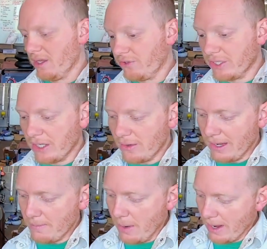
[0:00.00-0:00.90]
So
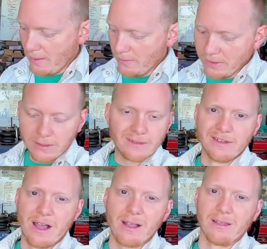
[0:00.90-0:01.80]
I'm probably
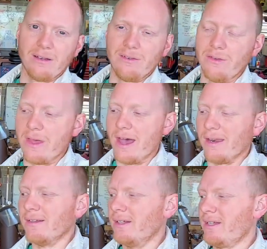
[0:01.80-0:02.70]
just not going to do
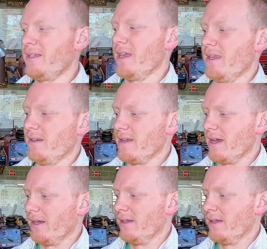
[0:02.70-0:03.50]
that and